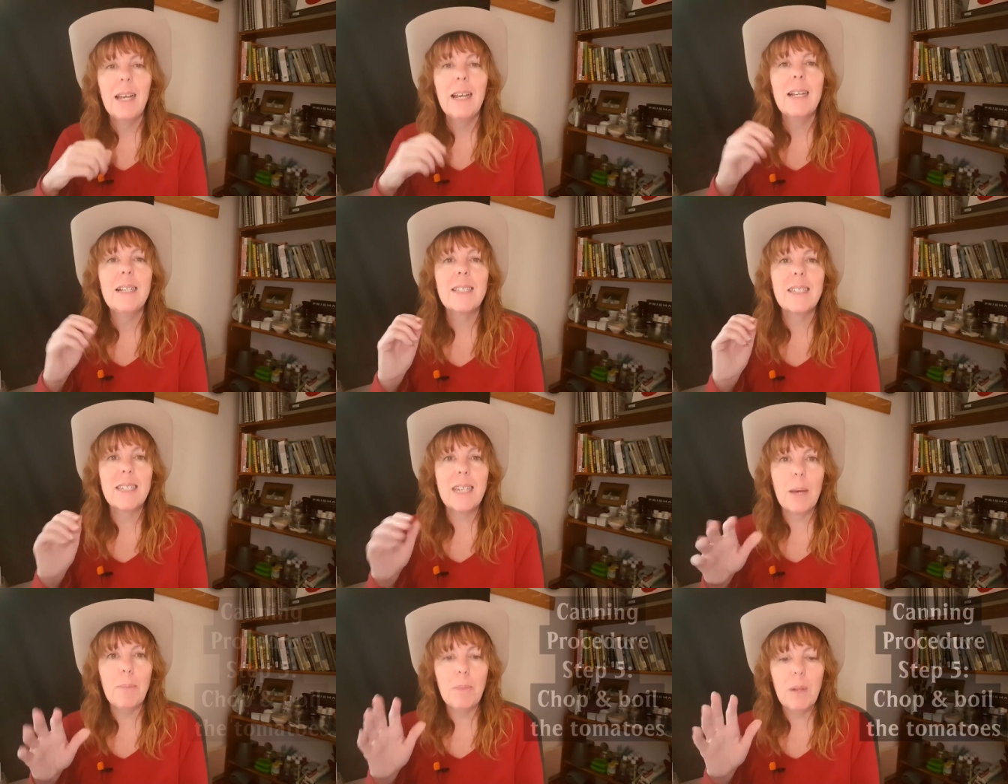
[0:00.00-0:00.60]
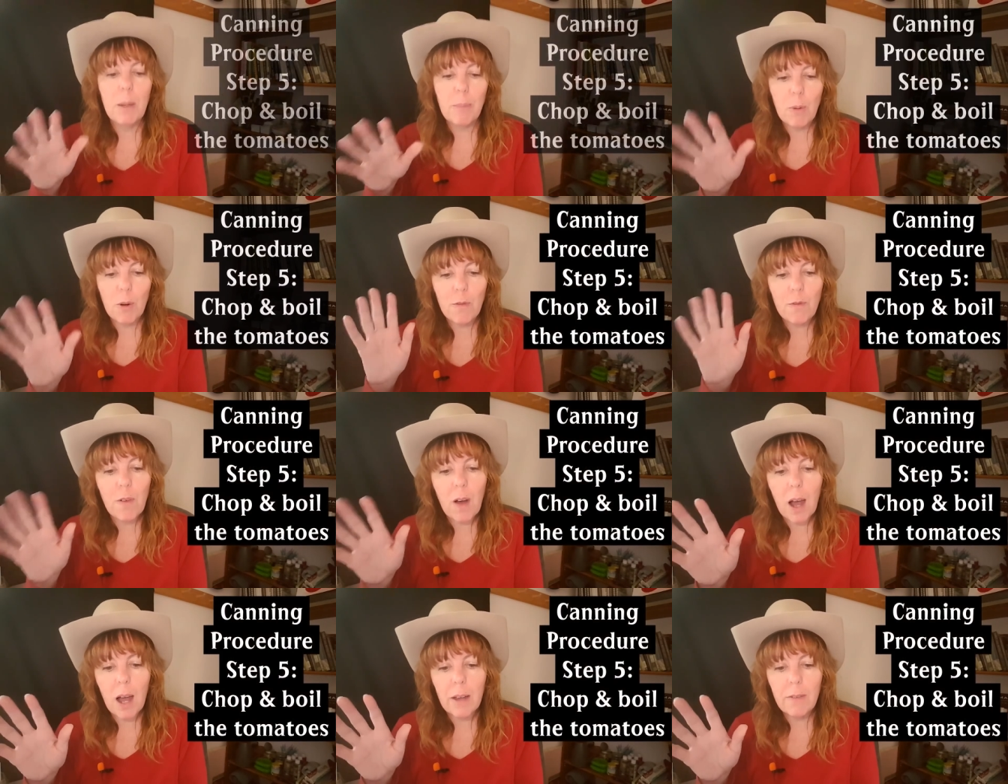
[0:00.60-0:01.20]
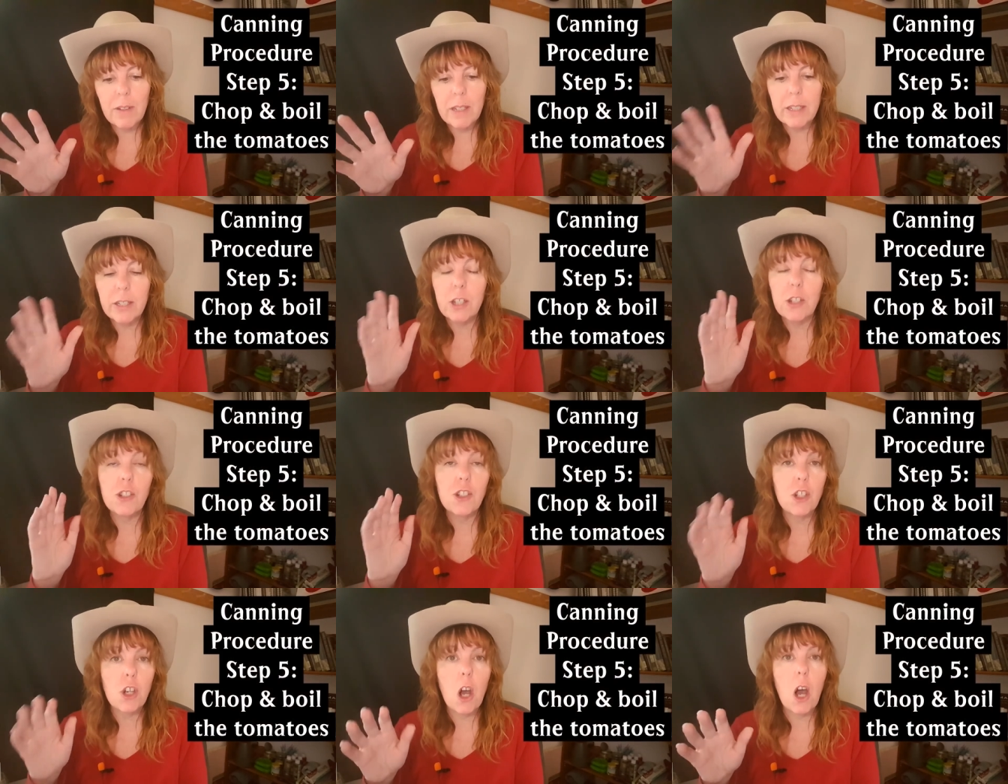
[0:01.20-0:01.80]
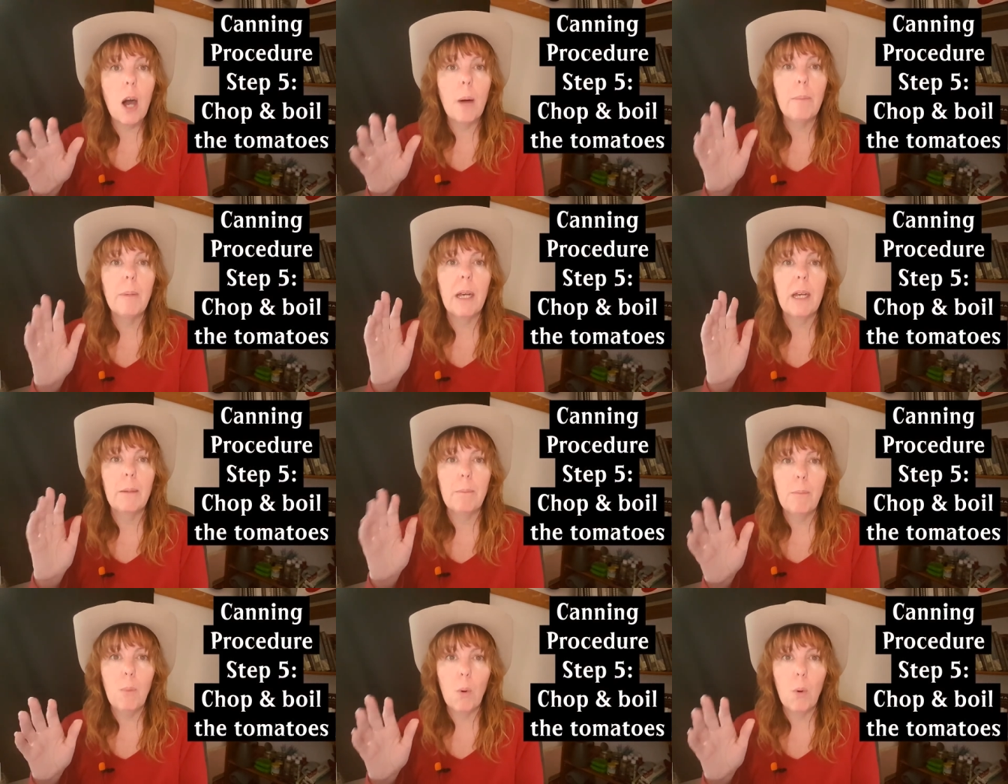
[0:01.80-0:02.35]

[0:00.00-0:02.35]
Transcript: Step number five is to chop and